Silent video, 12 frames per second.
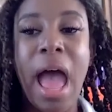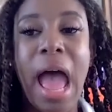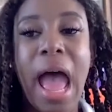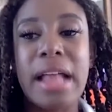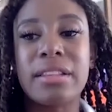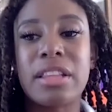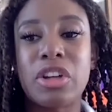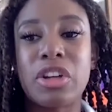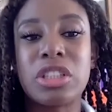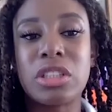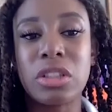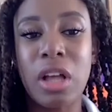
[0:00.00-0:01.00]
And they're
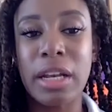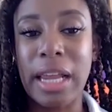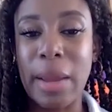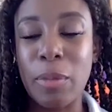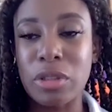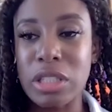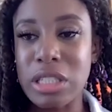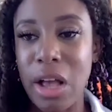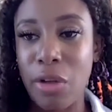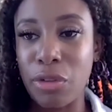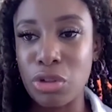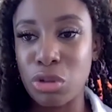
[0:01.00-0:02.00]
still unable to
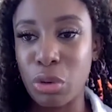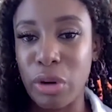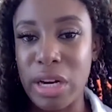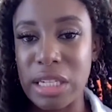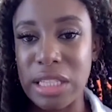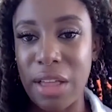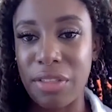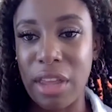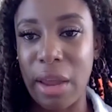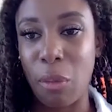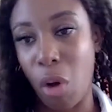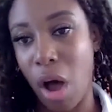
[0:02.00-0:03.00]
tell the stories that
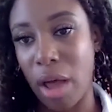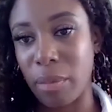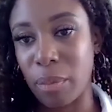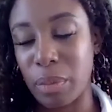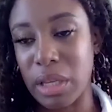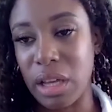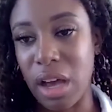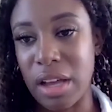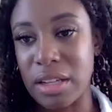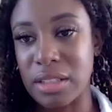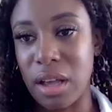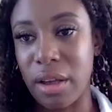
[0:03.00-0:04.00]
they want
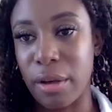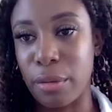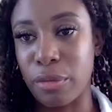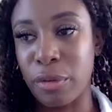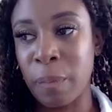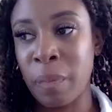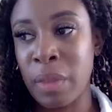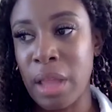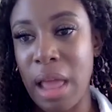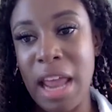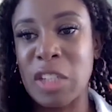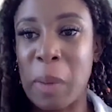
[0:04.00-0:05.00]
because of
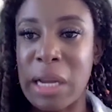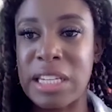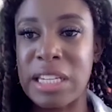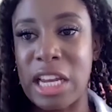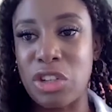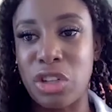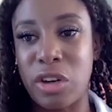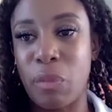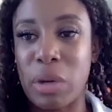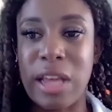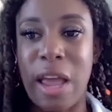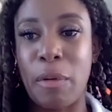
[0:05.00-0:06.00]
an expectation of
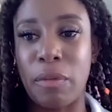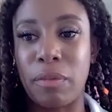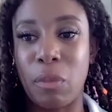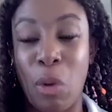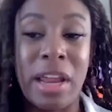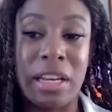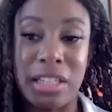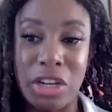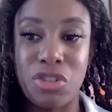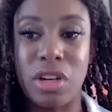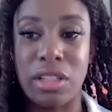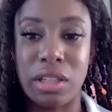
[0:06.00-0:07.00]
what
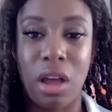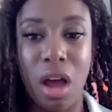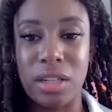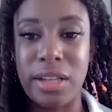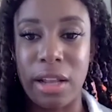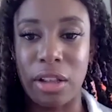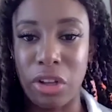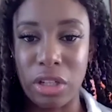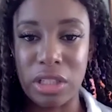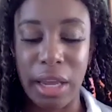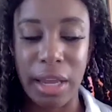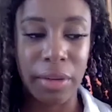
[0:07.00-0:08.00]
Indigenous content
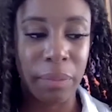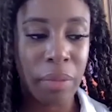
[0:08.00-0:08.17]
looks like.